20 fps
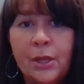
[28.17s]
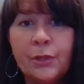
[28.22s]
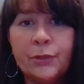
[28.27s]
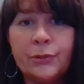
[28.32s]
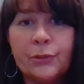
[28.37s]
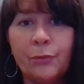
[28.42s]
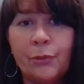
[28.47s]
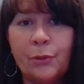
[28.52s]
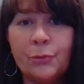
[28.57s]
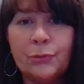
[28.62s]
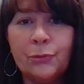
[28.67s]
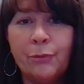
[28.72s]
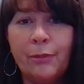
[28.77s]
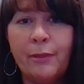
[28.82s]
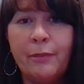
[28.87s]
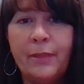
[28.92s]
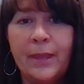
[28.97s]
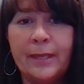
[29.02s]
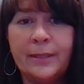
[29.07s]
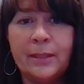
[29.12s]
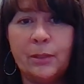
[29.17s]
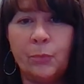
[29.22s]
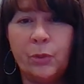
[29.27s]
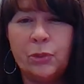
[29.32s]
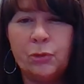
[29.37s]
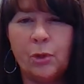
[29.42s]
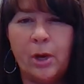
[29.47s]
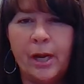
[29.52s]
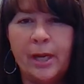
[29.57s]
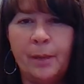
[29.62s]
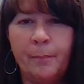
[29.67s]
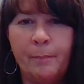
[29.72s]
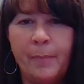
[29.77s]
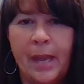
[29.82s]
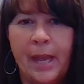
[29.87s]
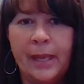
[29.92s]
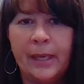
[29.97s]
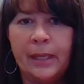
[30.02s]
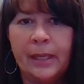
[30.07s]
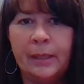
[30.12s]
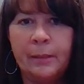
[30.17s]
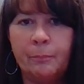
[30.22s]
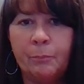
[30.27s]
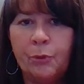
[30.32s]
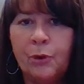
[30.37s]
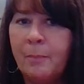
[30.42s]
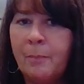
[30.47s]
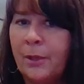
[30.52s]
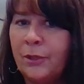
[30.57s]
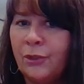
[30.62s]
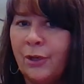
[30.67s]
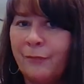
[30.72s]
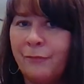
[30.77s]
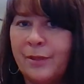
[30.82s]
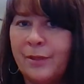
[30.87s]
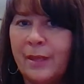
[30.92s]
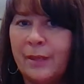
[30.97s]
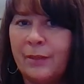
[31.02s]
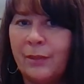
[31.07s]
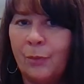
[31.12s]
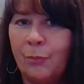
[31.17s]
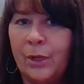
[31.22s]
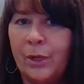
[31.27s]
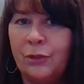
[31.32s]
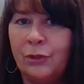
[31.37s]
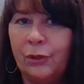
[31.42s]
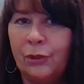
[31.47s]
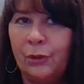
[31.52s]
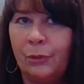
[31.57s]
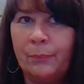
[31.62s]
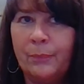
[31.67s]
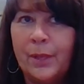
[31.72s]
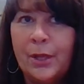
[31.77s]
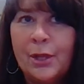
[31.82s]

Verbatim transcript: So those are the things that we try and embed in pretty much everything that we do.